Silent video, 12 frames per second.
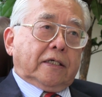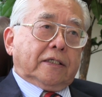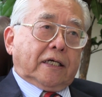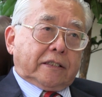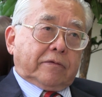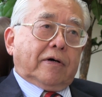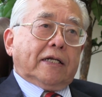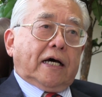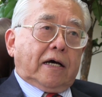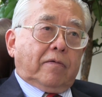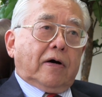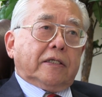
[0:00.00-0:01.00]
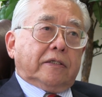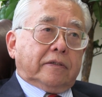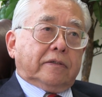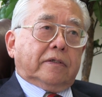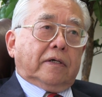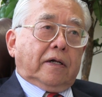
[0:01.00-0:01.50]
That's what I want
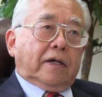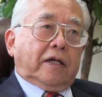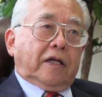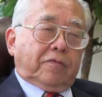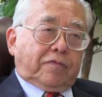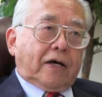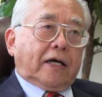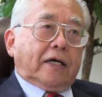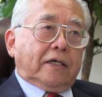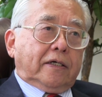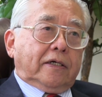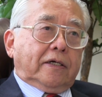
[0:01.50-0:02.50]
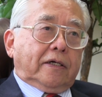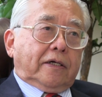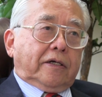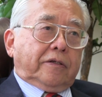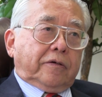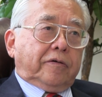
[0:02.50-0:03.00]
to, if I can
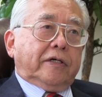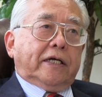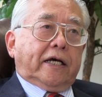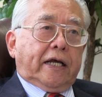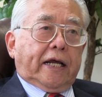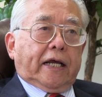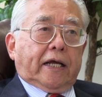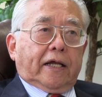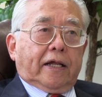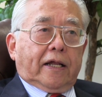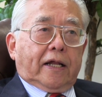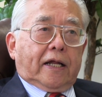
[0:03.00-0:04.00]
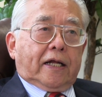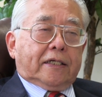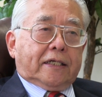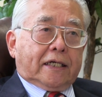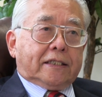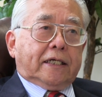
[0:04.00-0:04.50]
do it again.
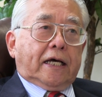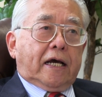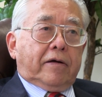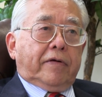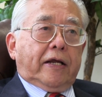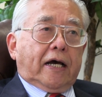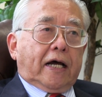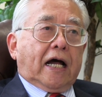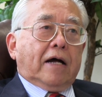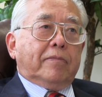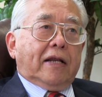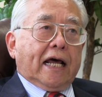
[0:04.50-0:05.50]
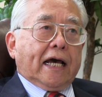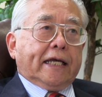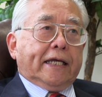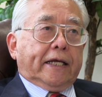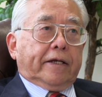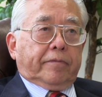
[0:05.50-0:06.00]
That's the area I'm
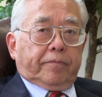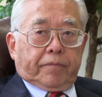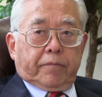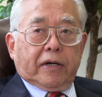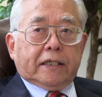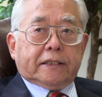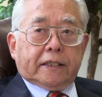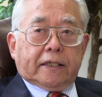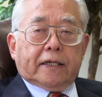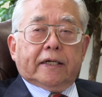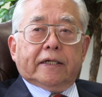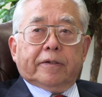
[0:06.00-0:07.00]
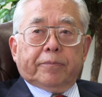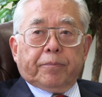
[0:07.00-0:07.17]
lacking, basically.